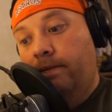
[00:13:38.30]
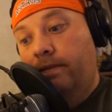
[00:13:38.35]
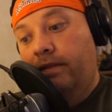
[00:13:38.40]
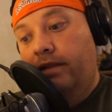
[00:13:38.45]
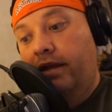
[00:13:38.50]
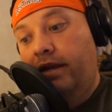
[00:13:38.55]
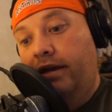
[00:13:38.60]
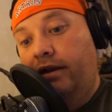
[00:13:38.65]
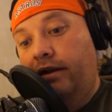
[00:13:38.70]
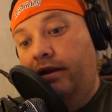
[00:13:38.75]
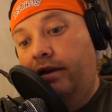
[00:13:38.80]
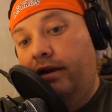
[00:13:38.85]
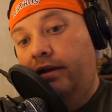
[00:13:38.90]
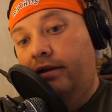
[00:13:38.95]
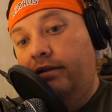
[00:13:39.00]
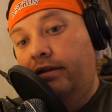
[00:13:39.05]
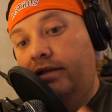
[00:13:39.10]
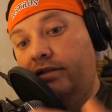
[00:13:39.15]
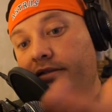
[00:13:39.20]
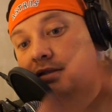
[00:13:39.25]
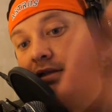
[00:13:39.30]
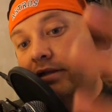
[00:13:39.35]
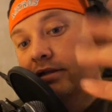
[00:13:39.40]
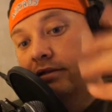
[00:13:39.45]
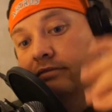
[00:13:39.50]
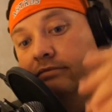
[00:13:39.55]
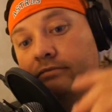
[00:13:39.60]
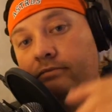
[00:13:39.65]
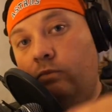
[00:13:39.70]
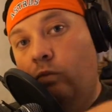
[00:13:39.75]
and
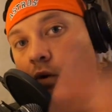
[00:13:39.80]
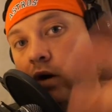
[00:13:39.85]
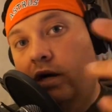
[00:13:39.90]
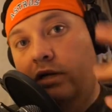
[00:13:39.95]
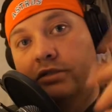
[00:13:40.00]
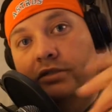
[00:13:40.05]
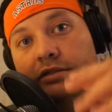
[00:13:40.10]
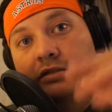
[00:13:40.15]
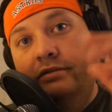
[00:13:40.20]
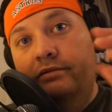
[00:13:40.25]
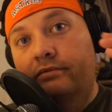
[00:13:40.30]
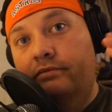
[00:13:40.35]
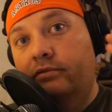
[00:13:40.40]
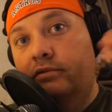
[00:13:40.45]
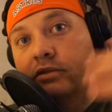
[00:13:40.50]
listening, watching,